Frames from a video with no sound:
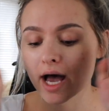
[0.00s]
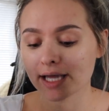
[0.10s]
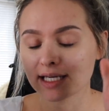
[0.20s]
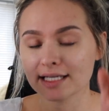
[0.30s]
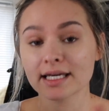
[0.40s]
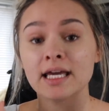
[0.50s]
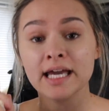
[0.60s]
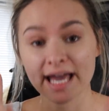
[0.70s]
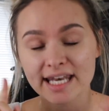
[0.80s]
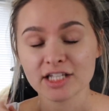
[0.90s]
I need it,
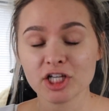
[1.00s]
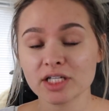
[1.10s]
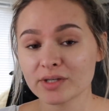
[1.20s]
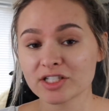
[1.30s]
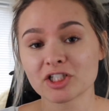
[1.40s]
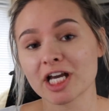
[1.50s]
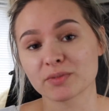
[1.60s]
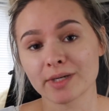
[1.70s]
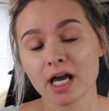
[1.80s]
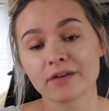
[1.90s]
and it genuinely did
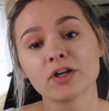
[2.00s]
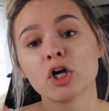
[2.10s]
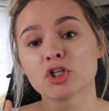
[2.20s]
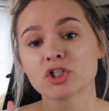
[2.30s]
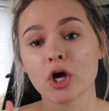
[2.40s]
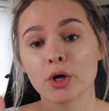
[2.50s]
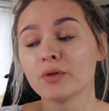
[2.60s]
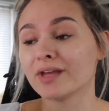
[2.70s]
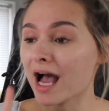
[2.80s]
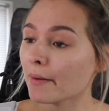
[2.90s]
change my life. So
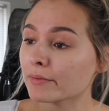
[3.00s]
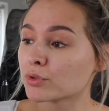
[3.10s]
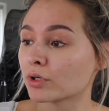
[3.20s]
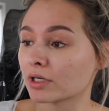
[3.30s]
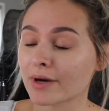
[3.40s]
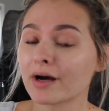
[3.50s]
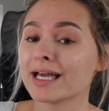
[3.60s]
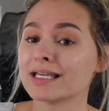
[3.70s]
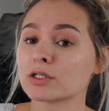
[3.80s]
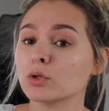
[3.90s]
the app I'm talking
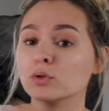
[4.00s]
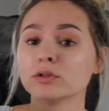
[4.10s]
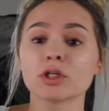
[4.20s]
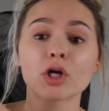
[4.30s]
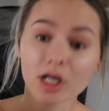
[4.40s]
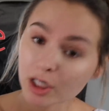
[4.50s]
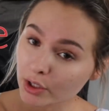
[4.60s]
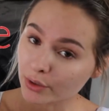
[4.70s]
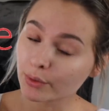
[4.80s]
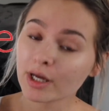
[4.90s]
about is called
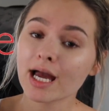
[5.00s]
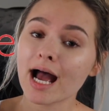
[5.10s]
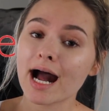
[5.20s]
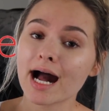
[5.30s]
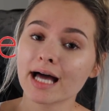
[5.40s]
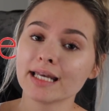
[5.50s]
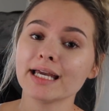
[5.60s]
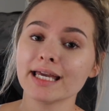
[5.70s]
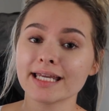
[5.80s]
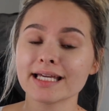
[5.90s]
Clue, and
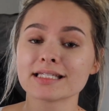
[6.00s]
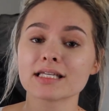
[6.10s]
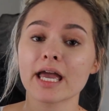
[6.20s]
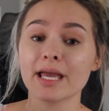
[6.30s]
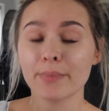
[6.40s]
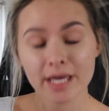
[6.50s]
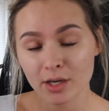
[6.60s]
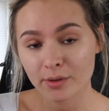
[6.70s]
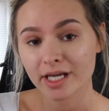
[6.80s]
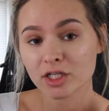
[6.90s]
it is a
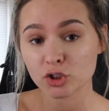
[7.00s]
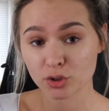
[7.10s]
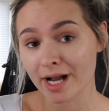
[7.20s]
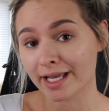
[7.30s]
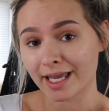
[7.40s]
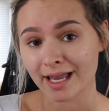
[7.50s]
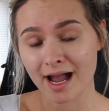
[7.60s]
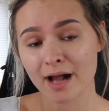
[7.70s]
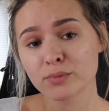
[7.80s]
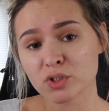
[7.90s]
period tracking app.